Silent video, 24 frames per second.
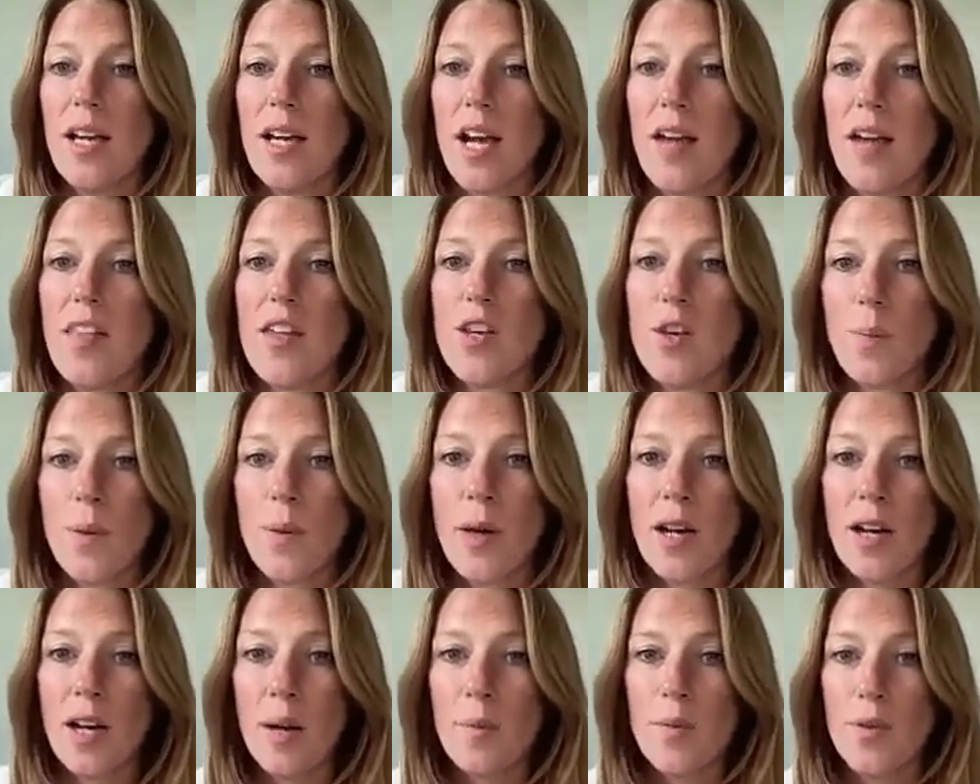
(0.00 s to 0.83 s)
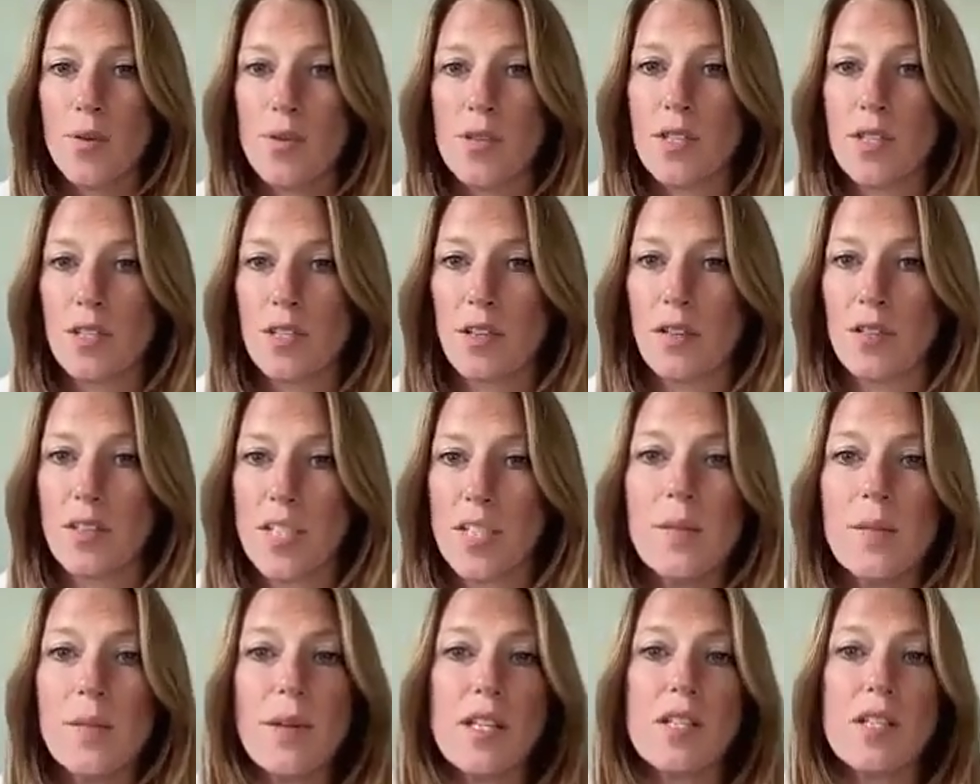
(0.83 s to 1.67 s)
And then you pick up those little
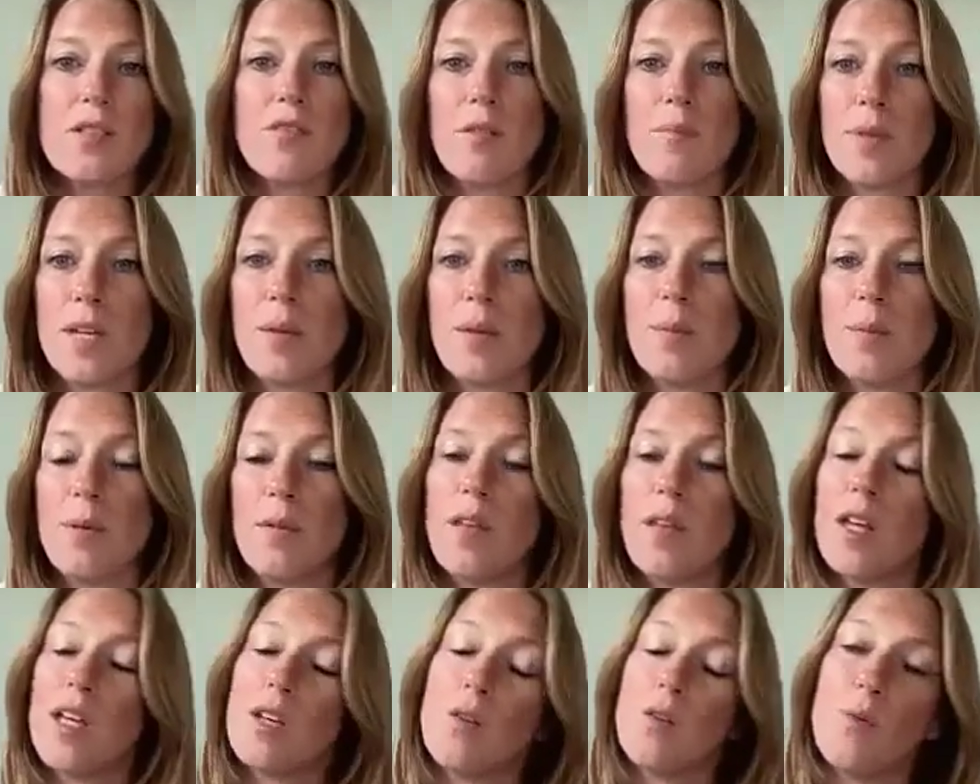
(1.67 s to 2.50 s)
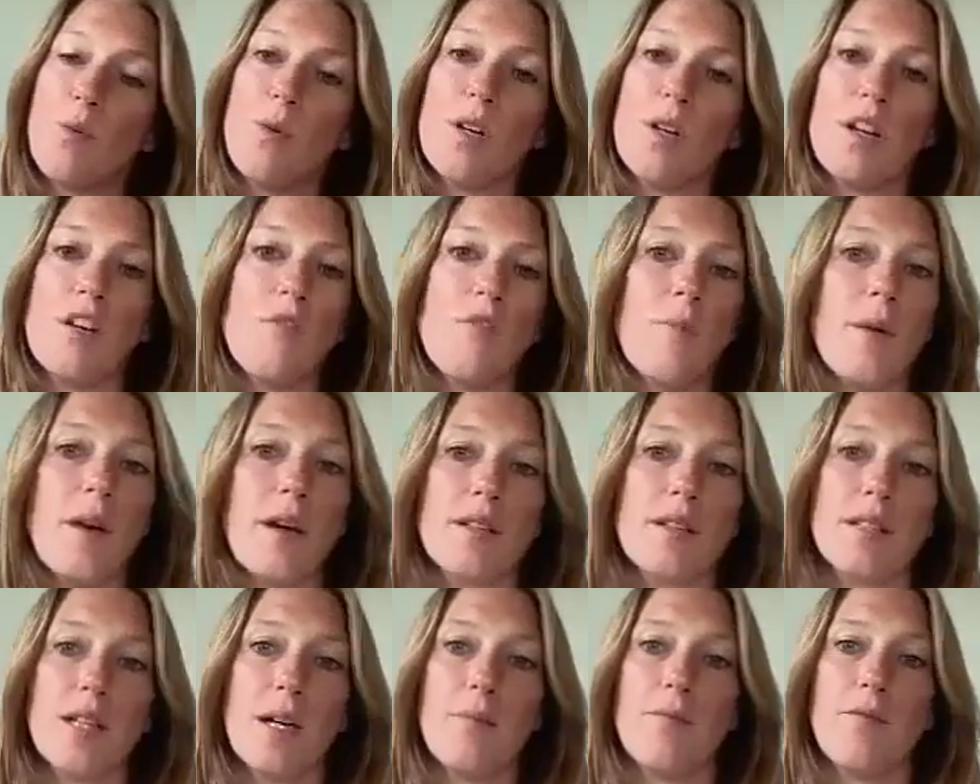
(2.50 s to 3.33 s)
tidbits from people that you wouldn't have
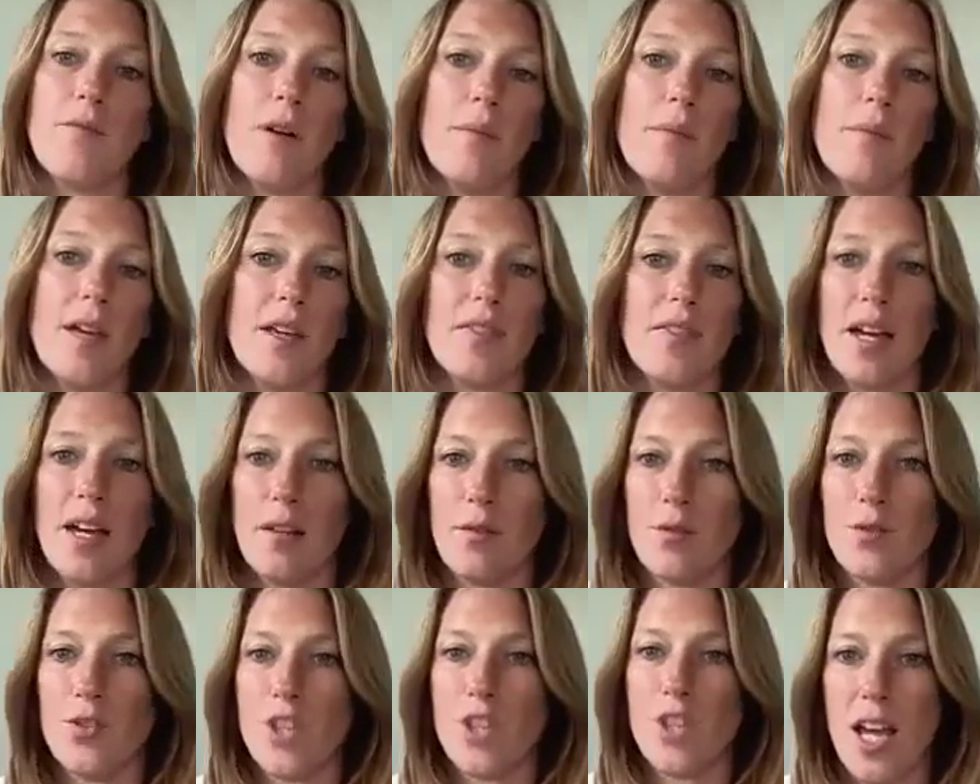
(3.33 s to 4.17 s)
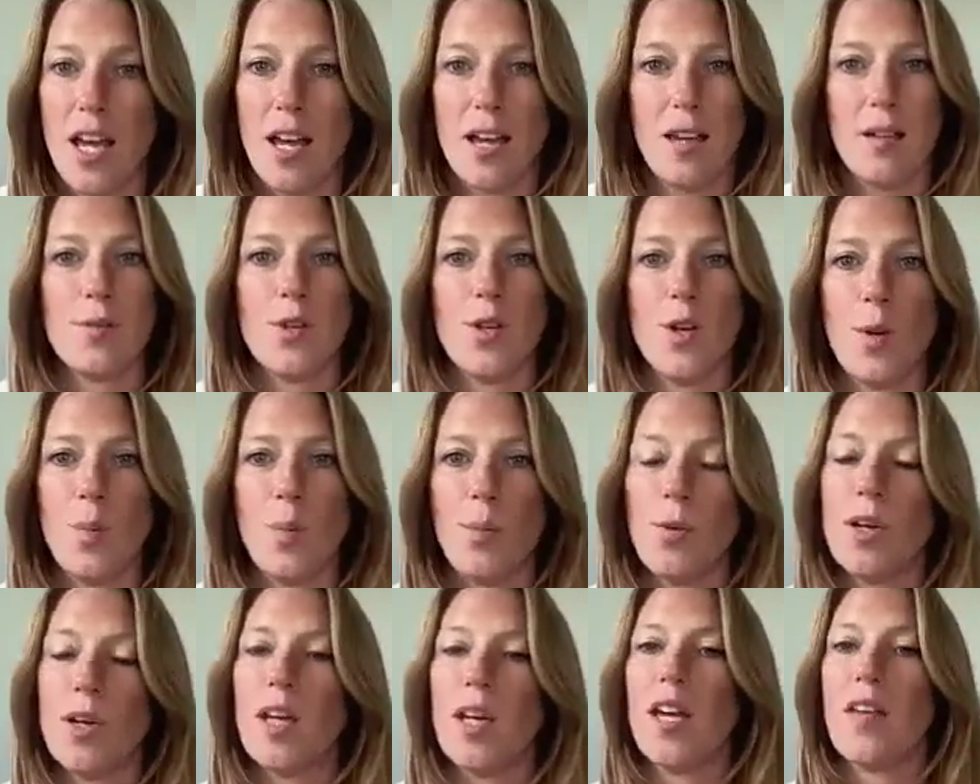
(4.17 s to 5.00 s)
picked up from, like that Jay,
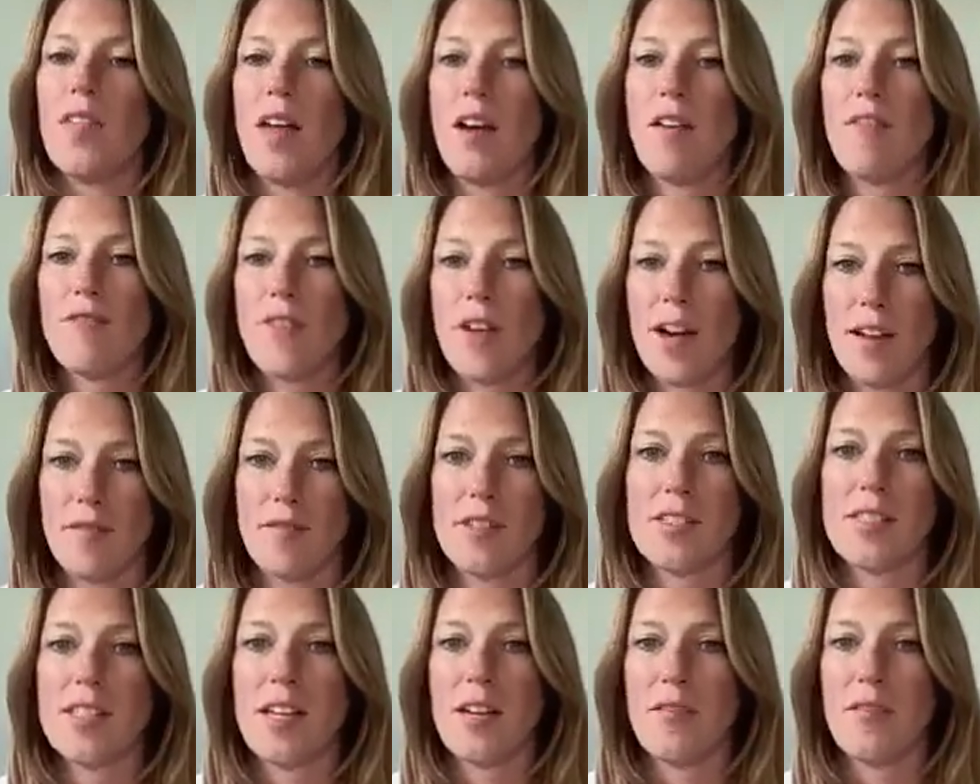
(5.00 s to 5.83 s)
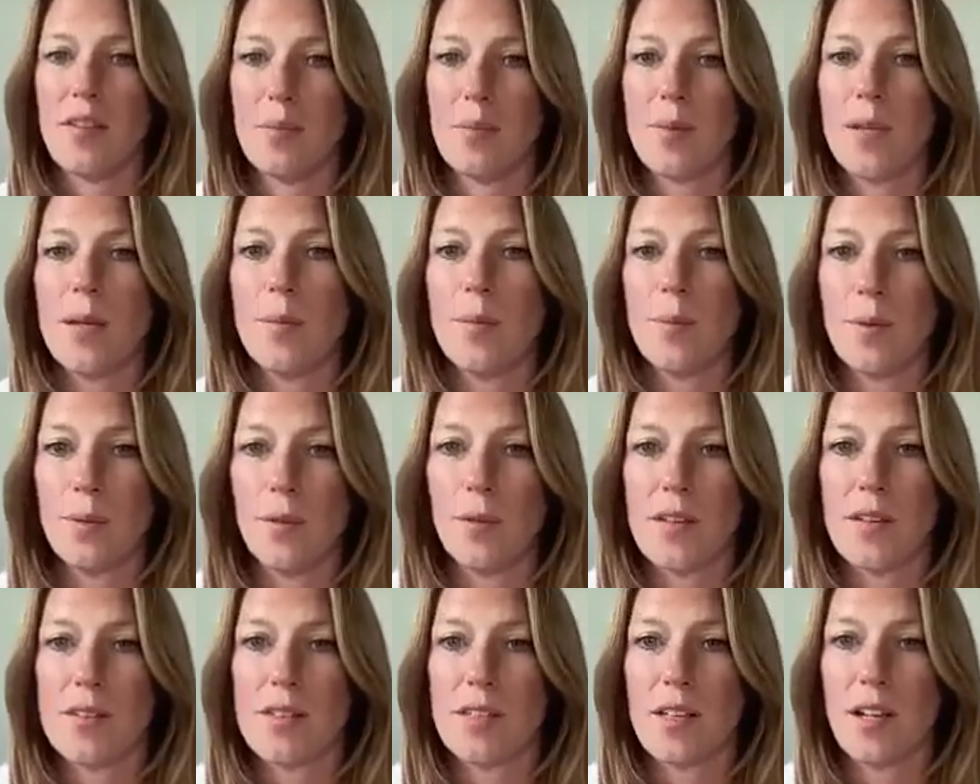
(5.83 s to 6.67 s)
putting in that 5 to 7
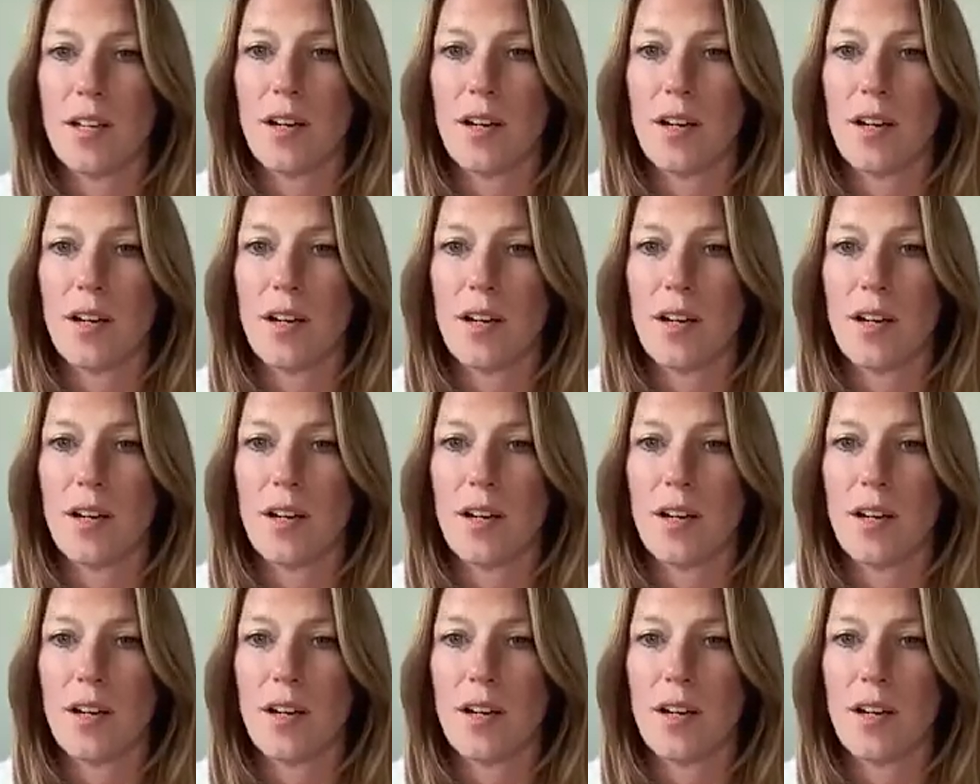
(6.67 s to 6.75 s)
people this